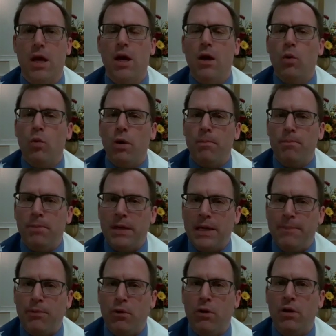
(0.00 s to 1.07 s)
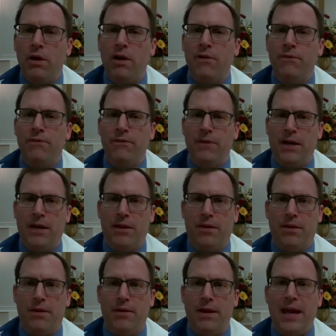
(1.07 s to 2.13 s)
What people of faith
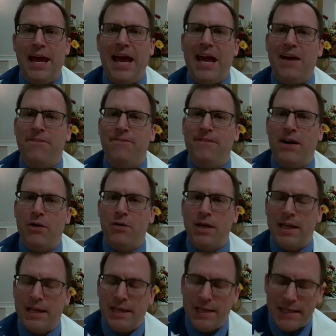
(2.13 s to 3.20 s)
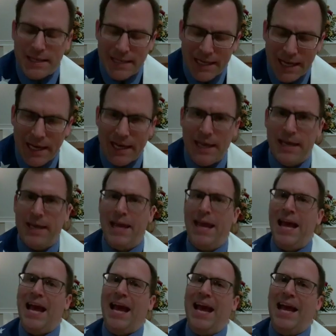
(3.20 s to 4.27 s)
have found again
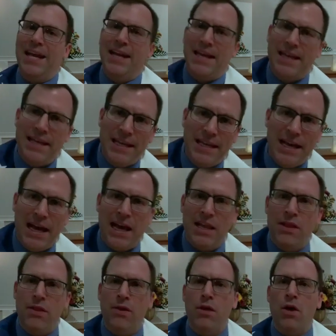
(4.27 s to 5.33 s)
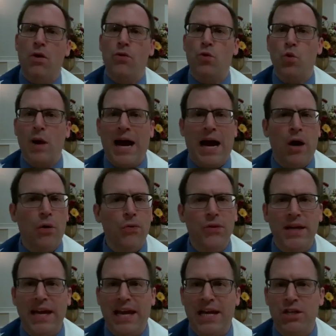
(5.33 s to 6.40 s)
and again throughout
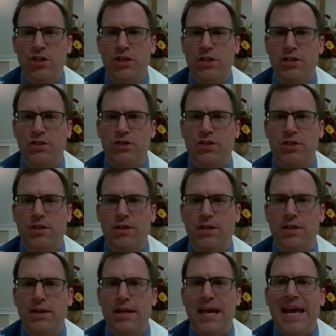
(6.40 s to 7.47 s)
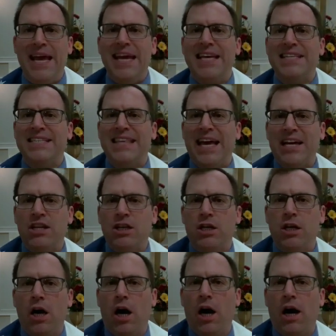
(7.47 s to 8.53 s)
the ages is
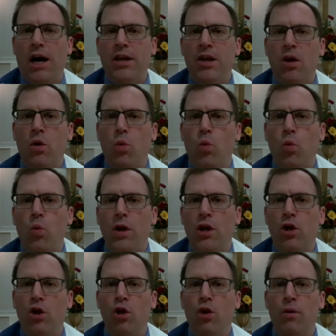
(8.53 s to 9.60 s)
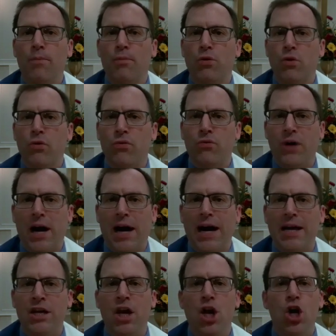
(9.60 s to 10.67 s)
that God will
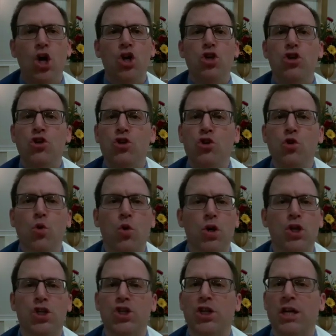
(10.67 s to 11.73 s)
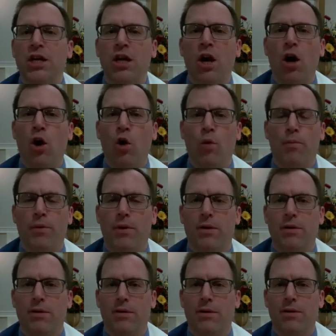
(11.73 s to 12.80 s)
provide nourishing hope
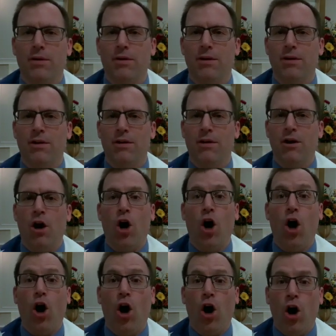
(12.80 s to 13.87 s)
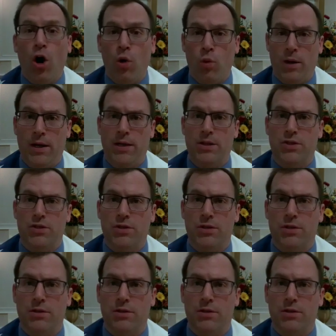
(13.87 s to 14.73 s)
always.